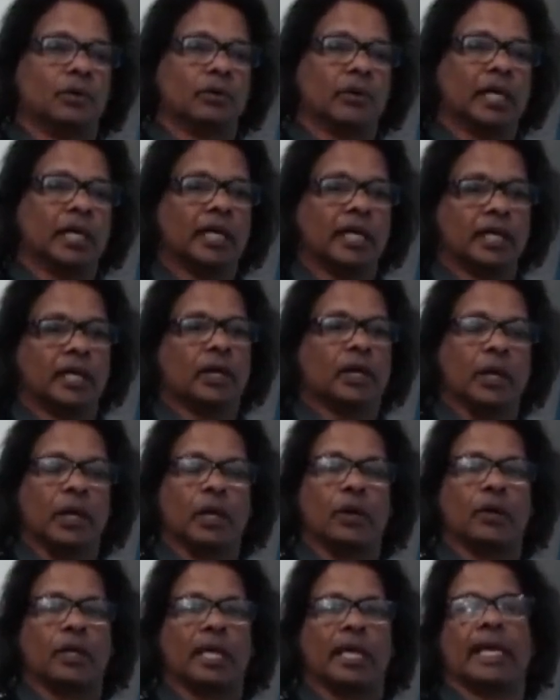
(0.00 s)
really are
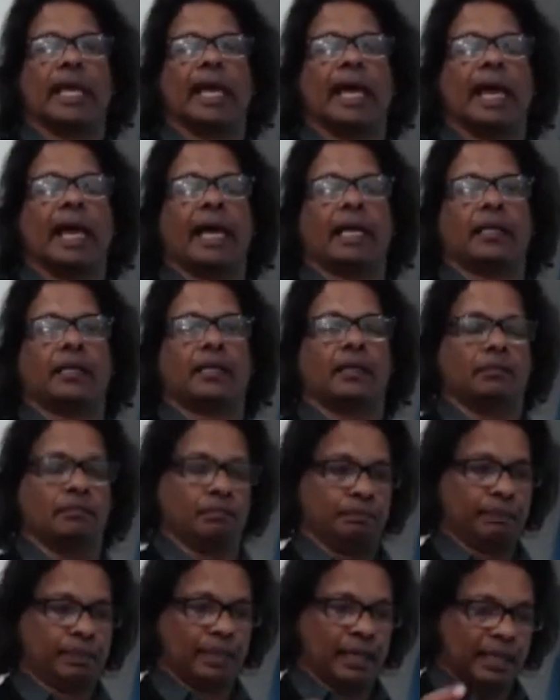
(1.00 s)
looking at
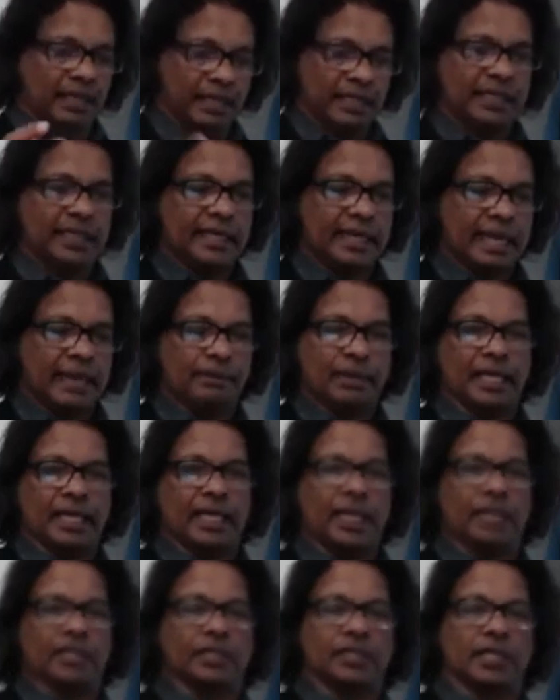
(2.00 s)
building the
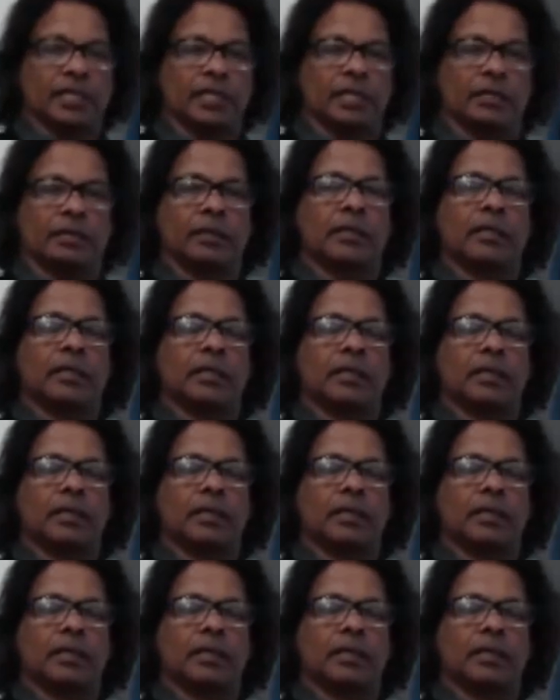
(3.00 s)
application,